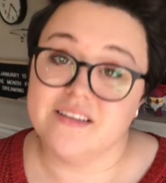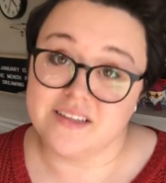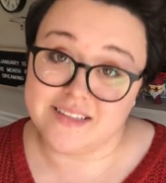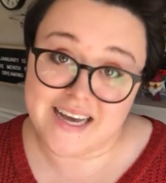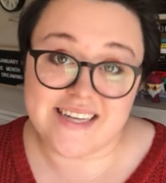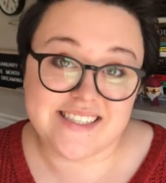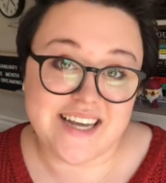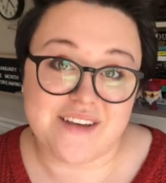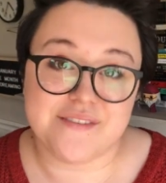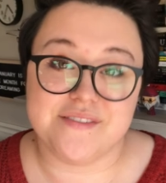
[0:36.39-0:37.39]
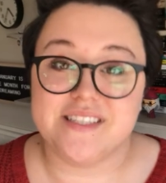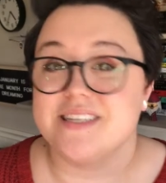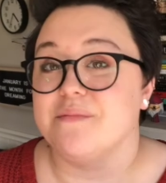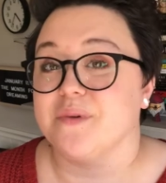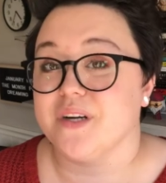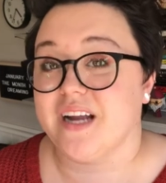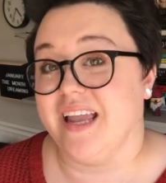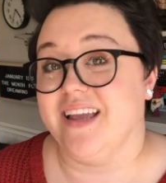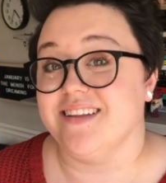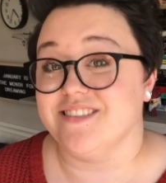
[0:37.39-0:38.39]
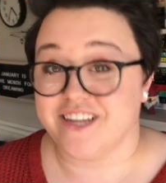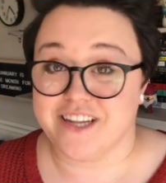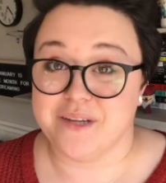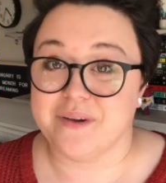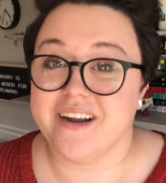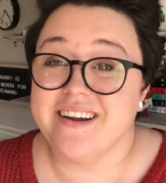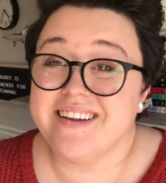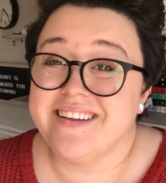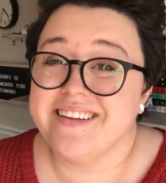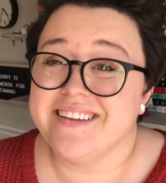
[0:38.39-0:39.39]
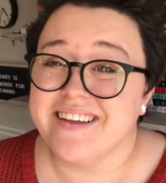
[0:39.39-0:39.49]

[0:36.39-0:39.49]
the last half of December and January.